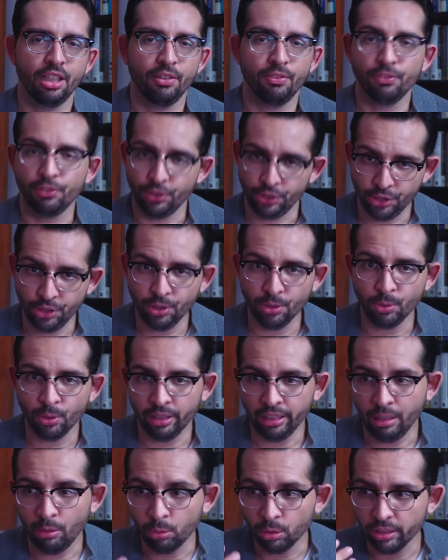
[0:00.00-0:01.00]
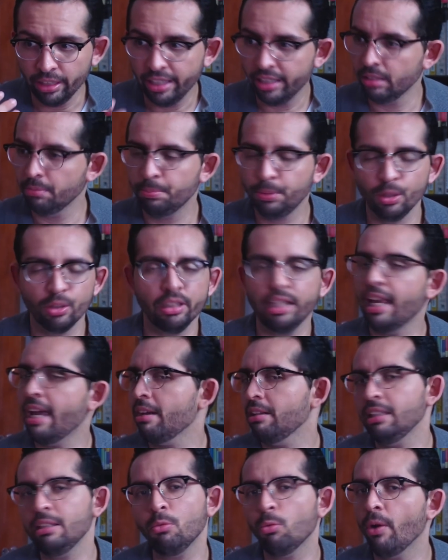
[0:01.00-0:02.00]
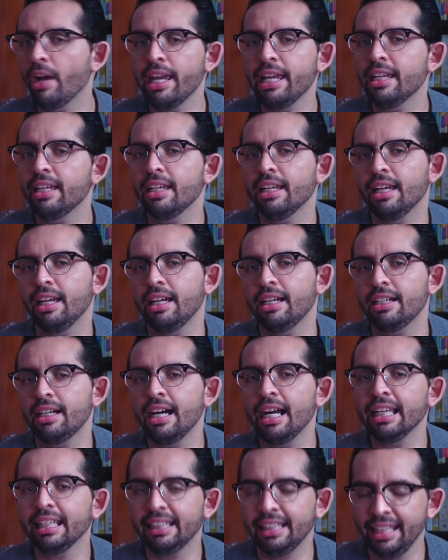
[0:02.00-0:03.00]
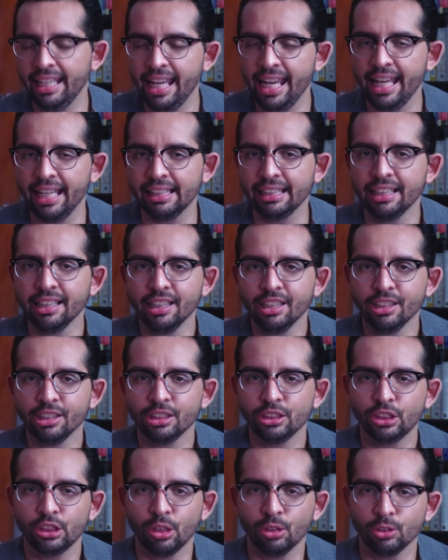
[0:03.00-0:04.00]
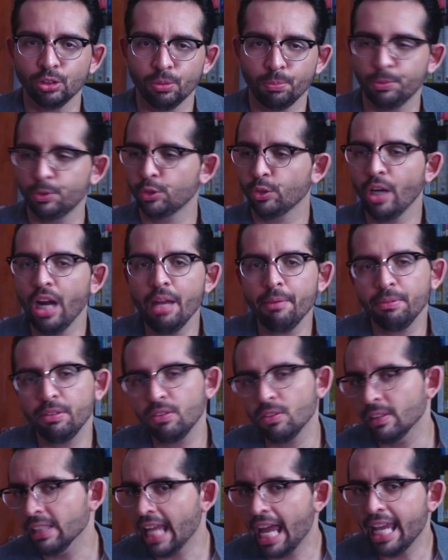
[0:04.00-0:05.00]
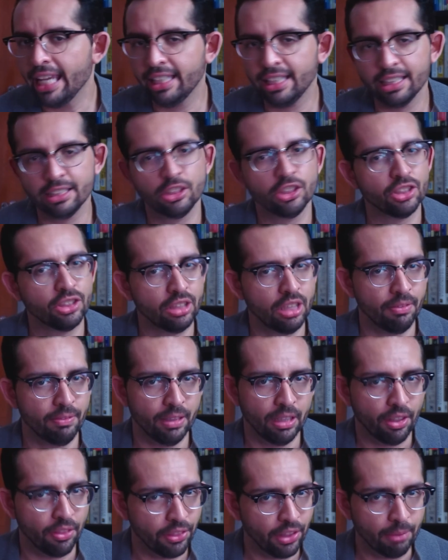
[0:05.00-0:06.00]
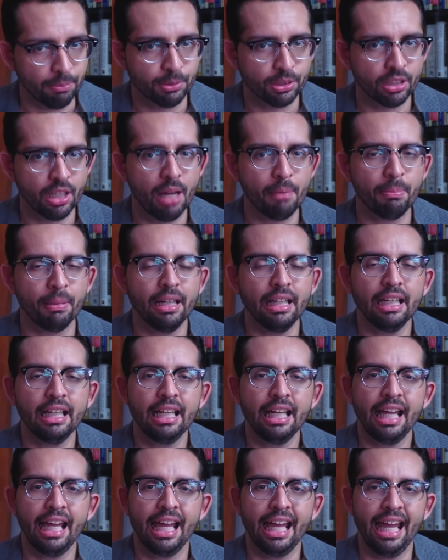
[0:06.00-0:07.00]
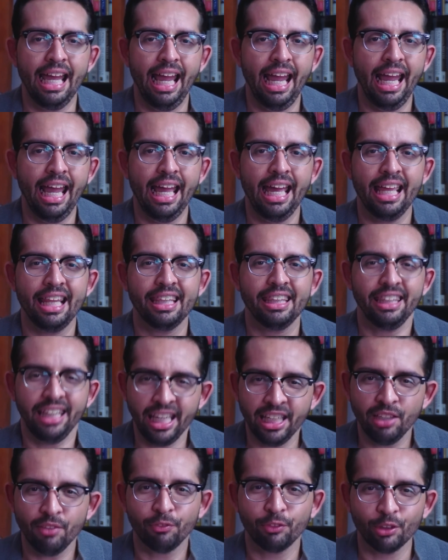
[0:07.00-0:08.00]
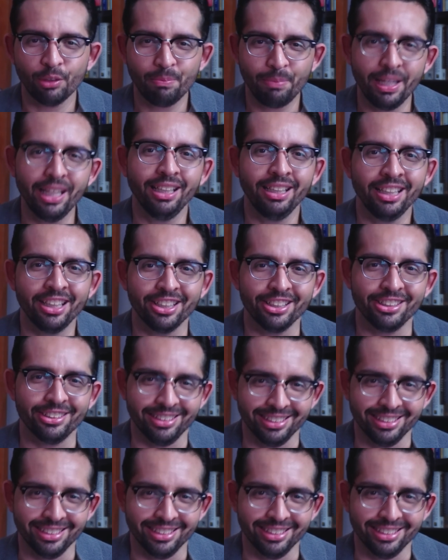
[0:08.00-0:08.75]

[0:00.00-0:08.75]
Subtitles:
for you, and I will help you in any way I can. So subscribe, if you like it, just give it a thumbs up. And thank you for being here.